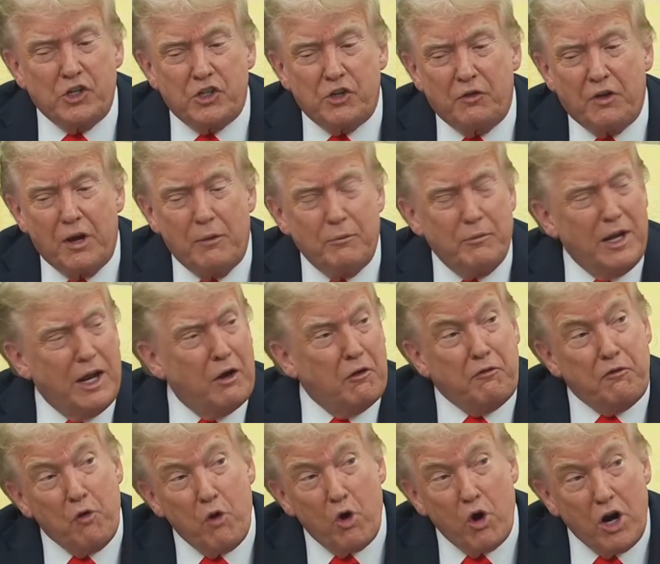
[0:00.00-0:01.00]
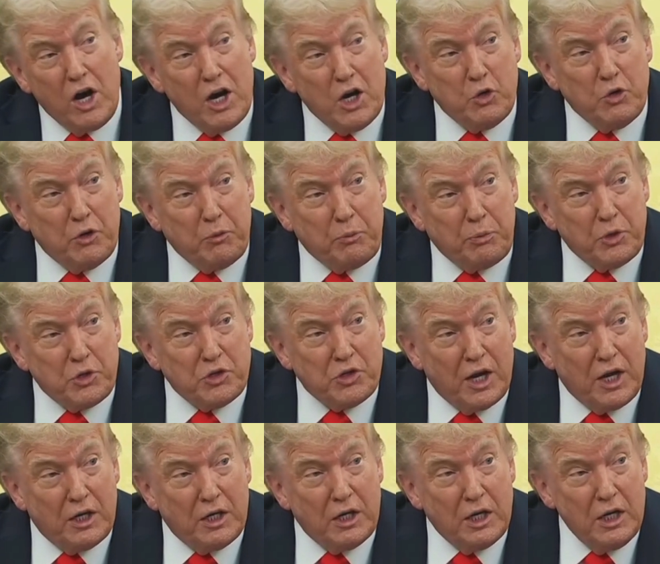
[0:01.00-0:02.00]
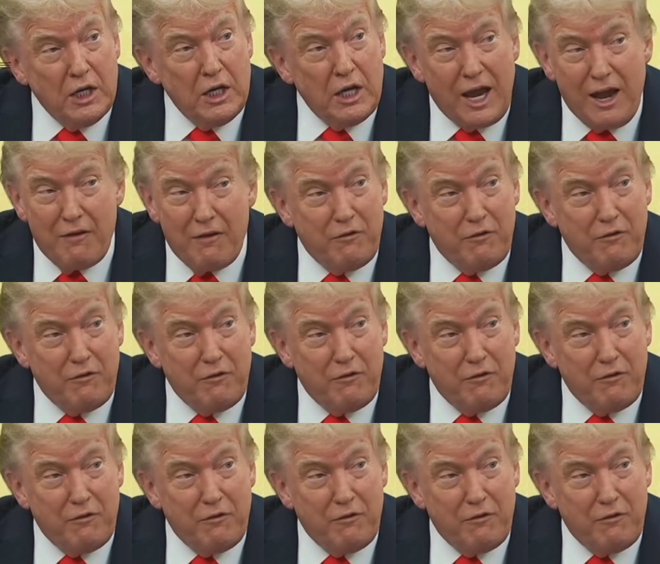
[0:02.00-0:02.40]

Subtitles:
Eggs have come down 400%.